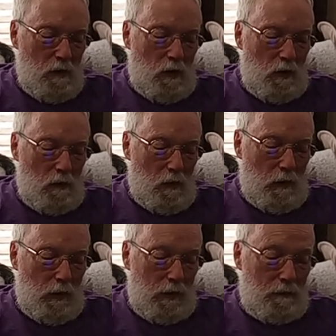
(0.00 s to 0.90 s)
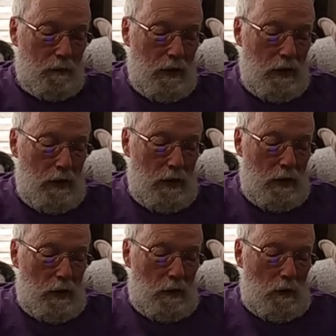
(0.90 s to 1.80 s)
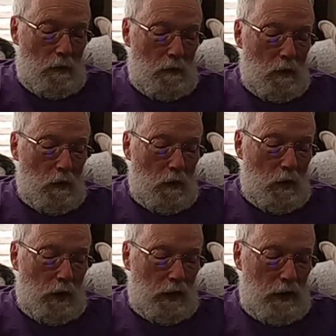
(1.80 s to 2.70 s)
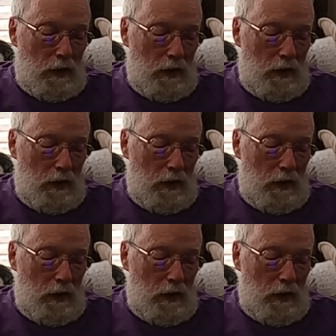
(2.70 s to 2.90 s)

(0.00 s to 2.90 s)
tomorrow morning. Boy,